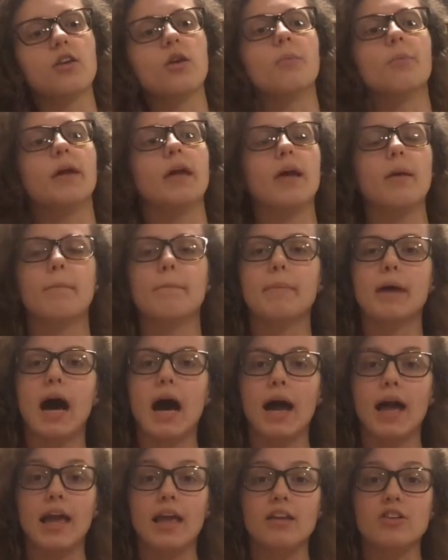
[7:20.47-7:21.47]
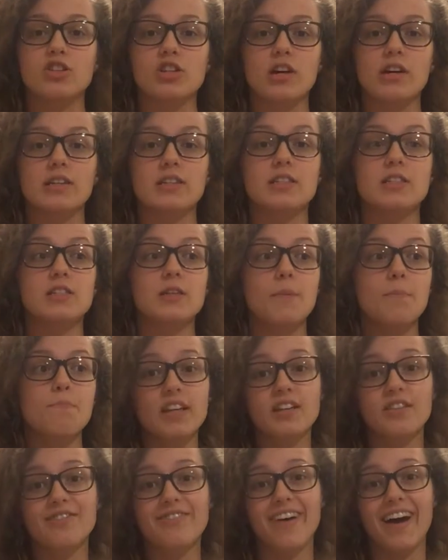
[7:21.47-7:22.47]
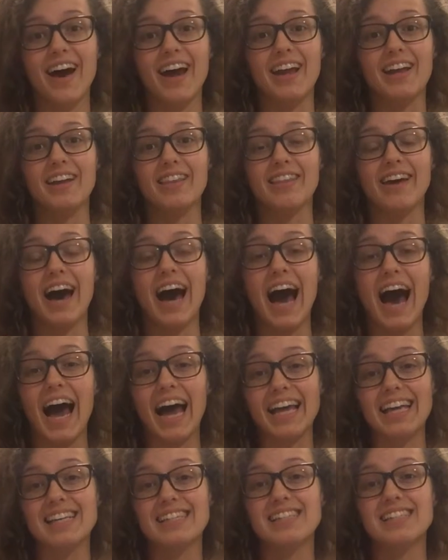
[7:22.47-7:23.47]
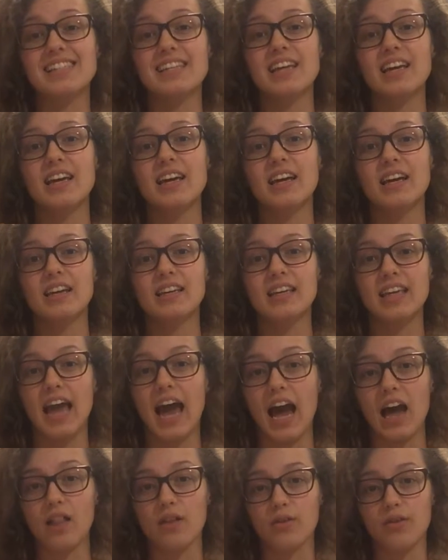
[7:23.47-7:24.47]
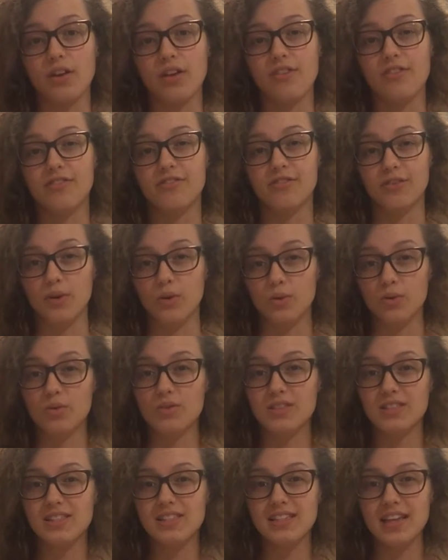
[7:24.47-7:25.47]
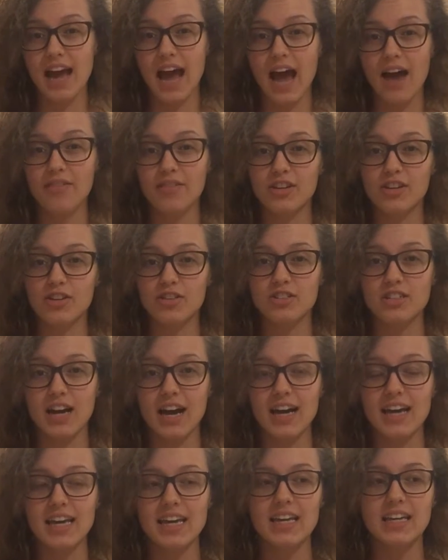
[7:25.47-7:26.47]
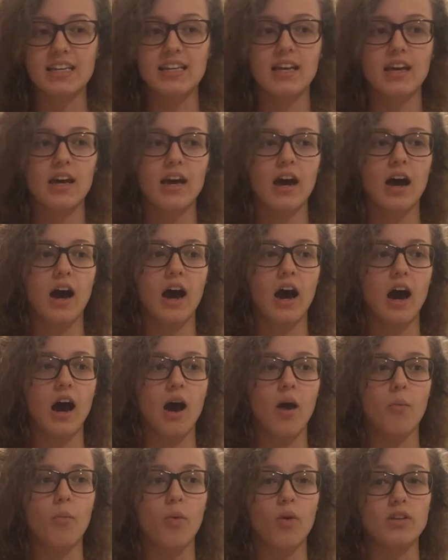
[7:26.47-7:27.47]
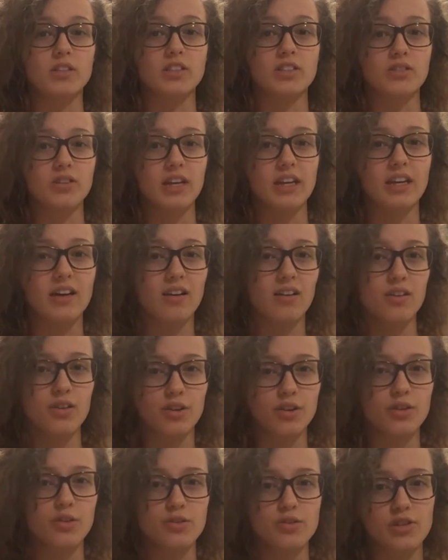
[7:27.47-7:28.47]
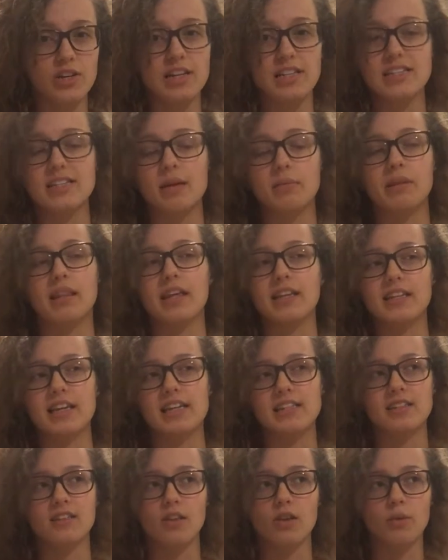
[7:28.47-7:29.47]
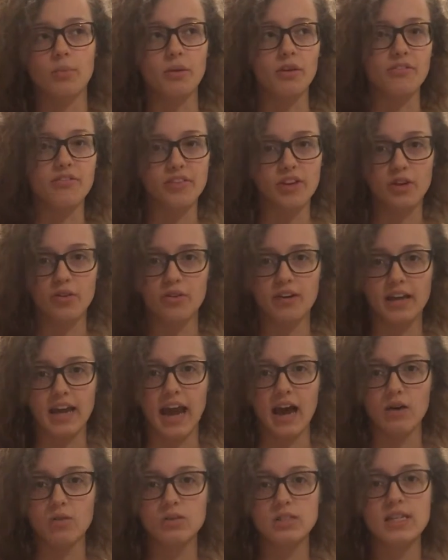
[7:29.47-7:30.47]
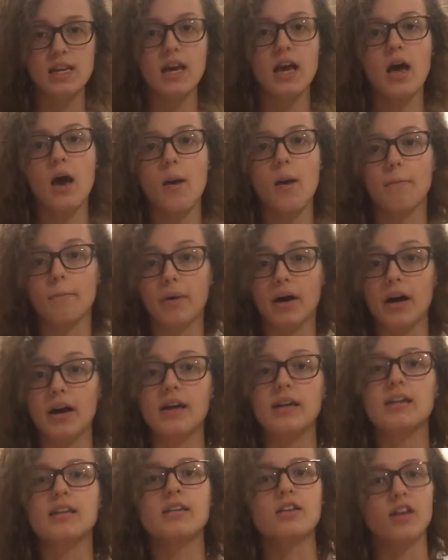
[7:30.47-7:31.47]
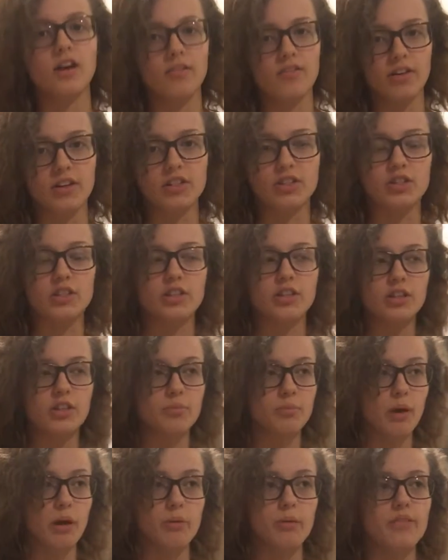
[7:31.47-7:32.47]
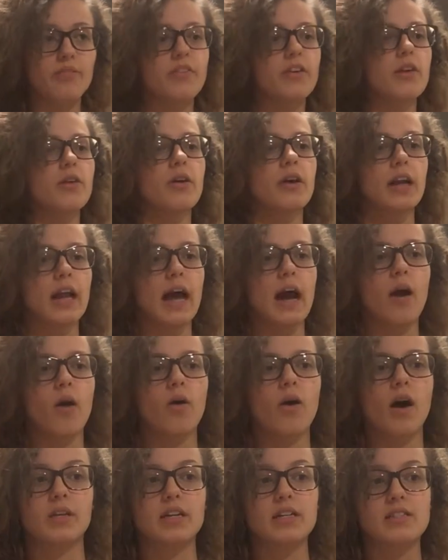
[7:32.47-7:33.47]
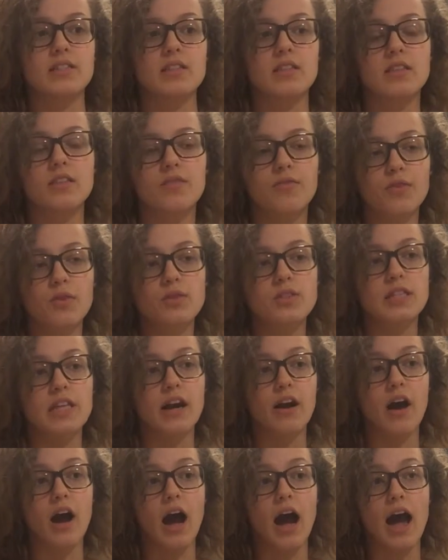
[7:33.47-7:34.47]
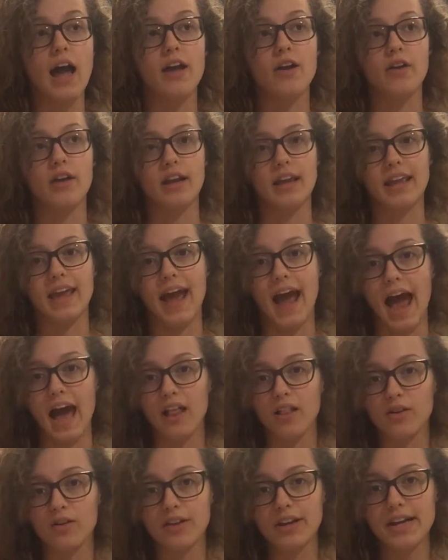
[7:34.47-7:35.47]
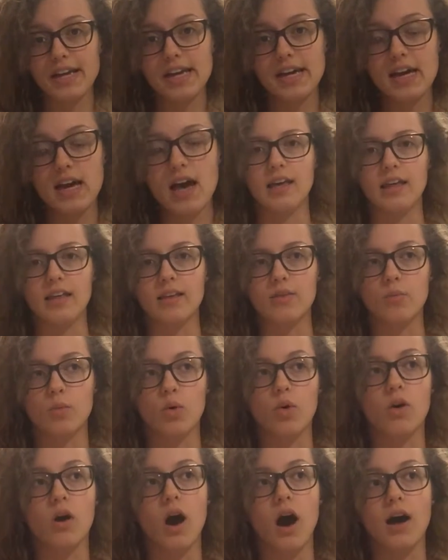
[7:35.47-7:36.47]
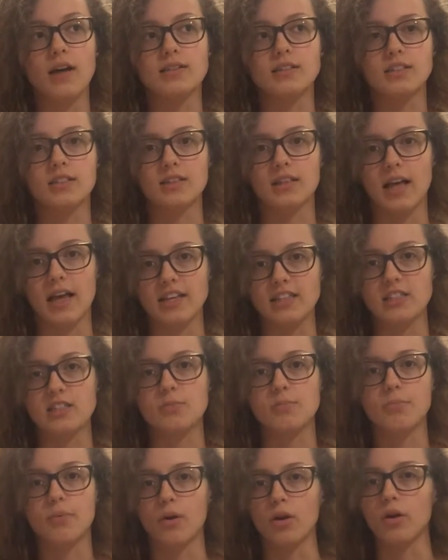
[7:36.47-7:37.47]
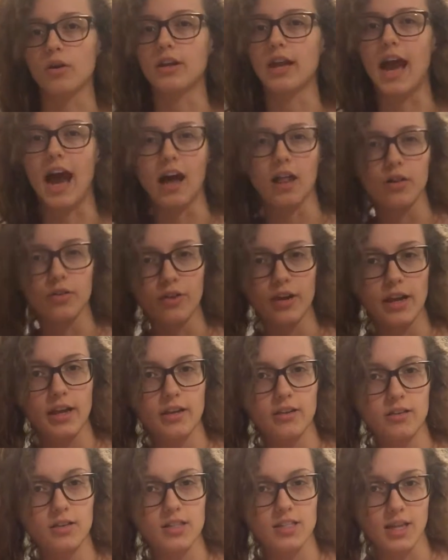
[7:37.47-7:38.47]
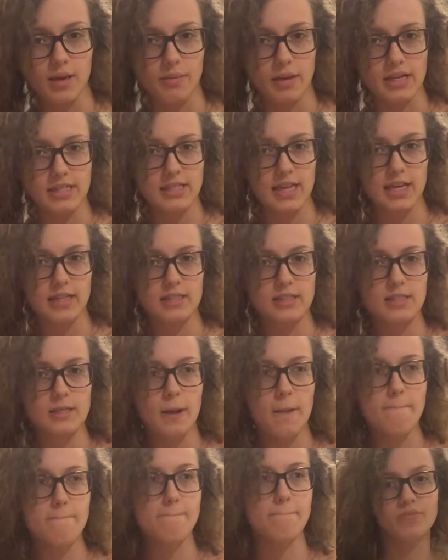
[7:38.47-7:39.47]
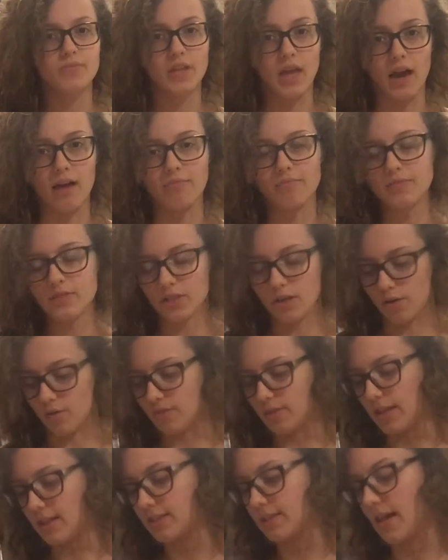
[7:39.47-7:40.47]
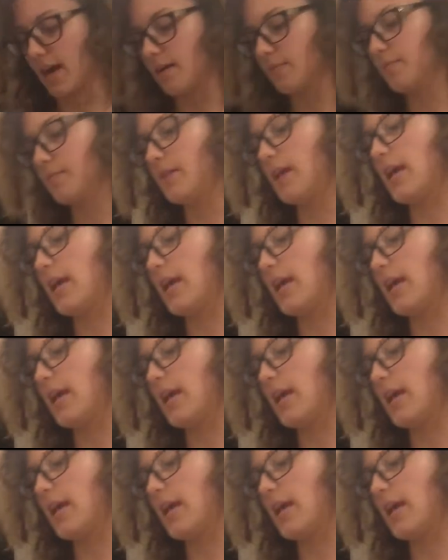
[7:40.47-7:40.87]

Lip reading: a little bit by just trying to find the highest calorie foods to have in your diet while still getting all your nutrients. I mean, that takes a little bit of figuring out, but eventually you can probably figure it out, because foods that are higher in calorie, it will cost less per calorie. Does that make sense? Yeah, so that's that.